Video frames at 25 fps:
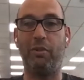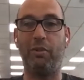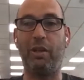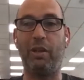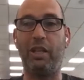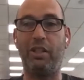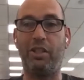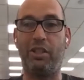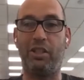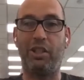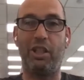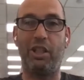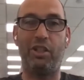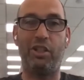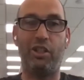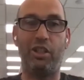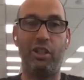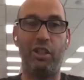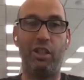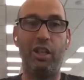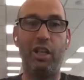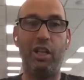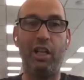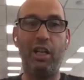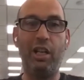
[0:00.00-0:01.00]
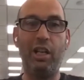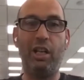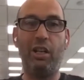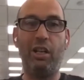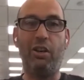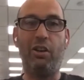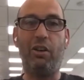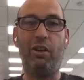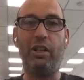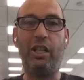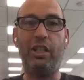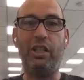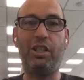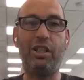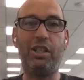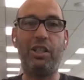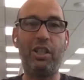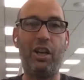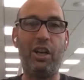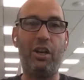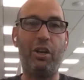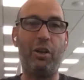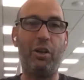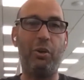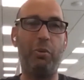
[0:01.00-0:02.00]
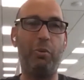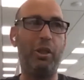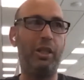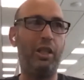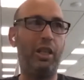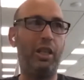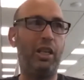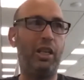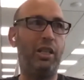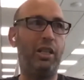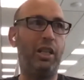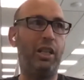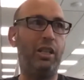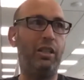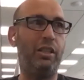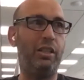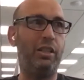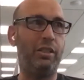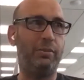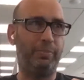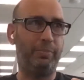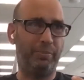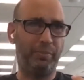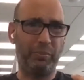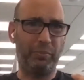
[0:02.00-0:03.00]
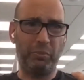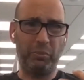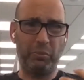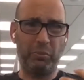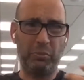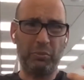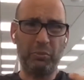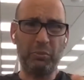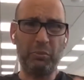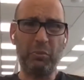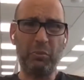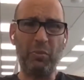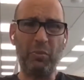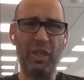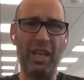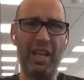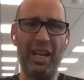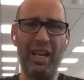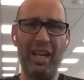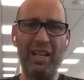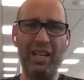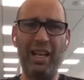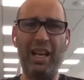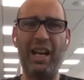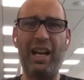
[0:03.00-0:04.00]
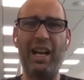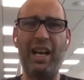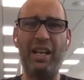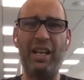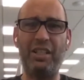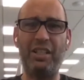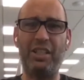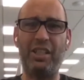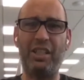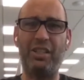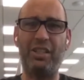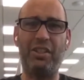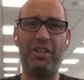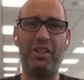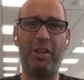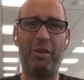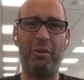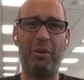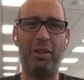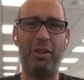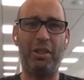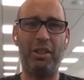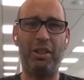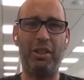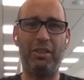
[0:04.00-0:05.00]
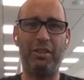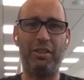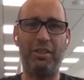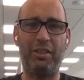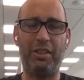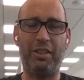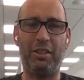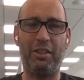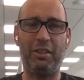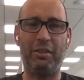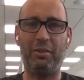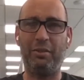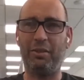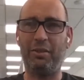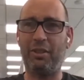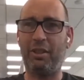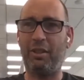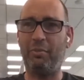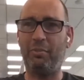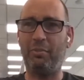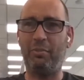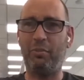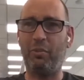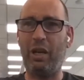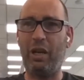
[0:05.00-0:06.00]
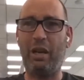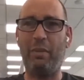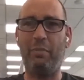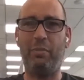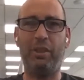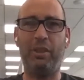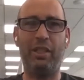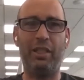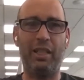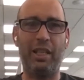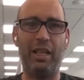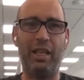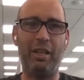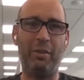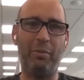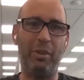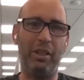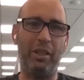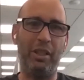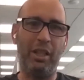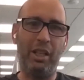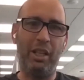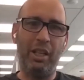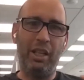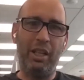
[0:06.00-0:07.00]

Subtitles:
great session on SEO and how to harness SEO. I think, you know, I'm rambling now, but